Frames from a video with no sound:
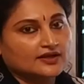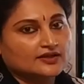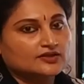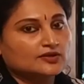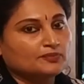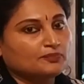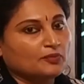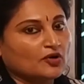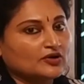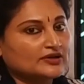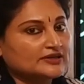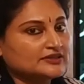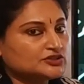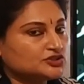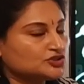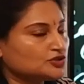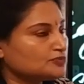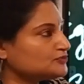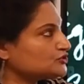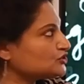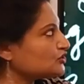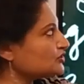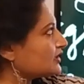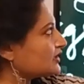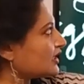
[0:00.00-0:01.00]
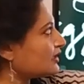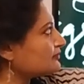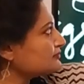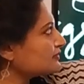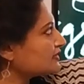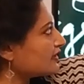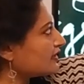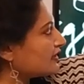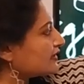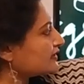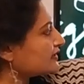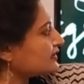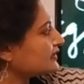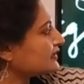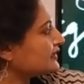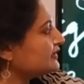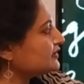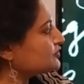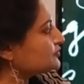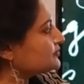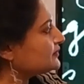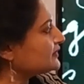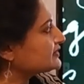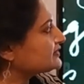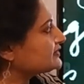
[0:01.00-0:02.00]
The pollen tube should come
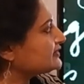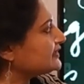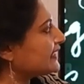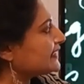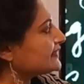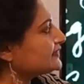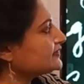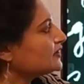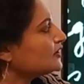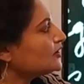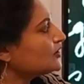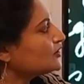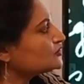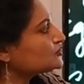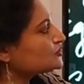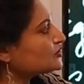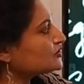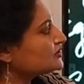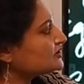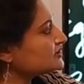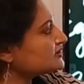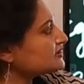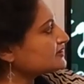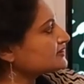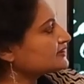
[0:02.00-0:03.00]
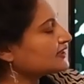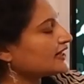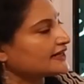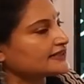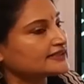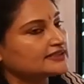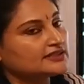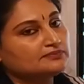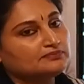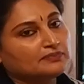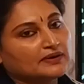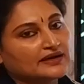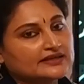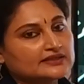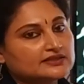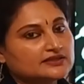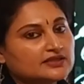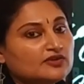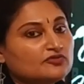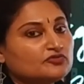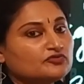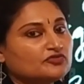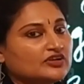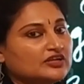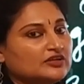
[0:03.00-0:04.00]
correctly towards the egg. So this is guided by
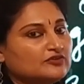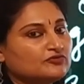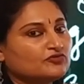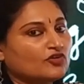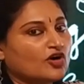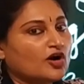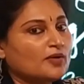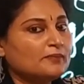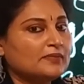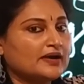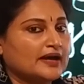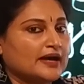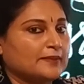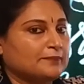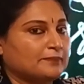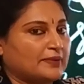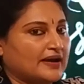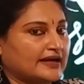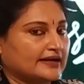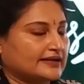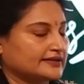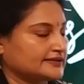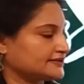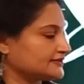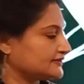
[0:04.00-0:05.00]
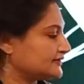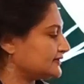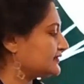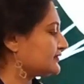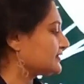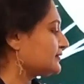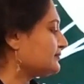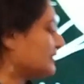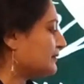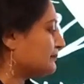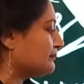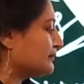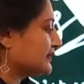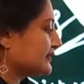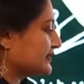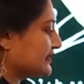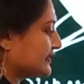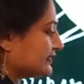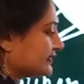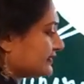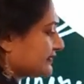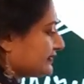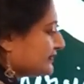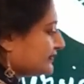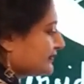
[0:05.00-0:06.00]
the filiform apparatus. Remember
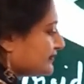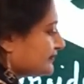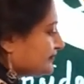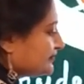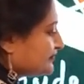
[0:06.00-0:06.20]
that.